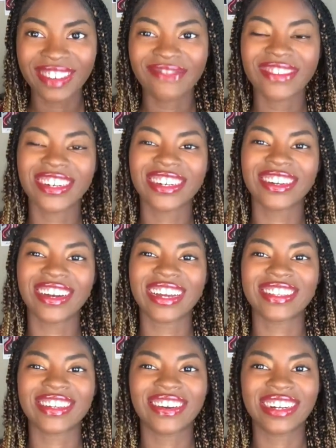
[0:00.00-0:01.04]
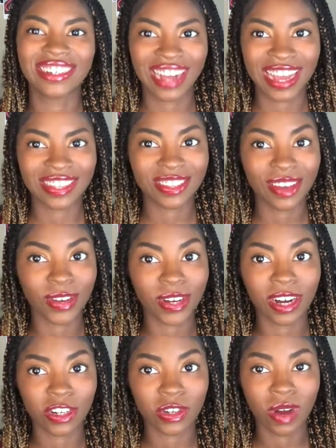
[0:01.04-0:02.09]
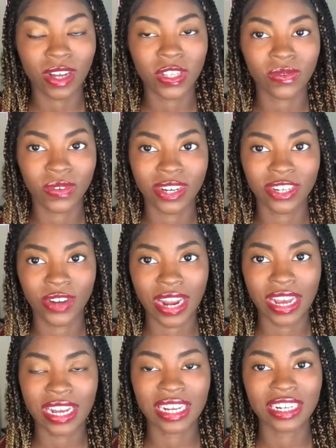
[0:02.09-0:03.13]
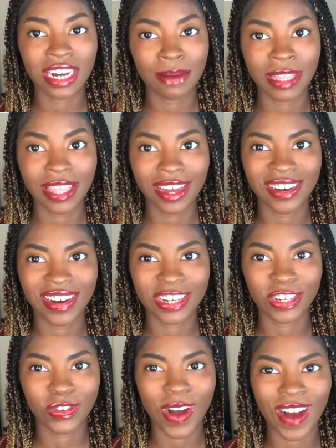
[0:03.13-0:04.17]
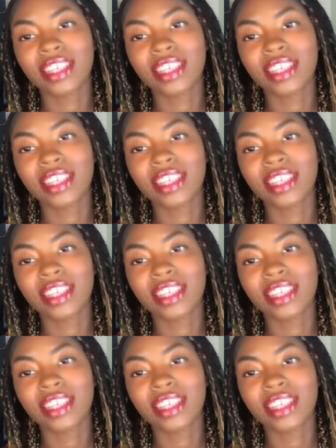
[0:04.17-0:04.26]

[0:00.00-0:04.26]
milligrams or less of cholesterol, so really try to limit that cholesterol.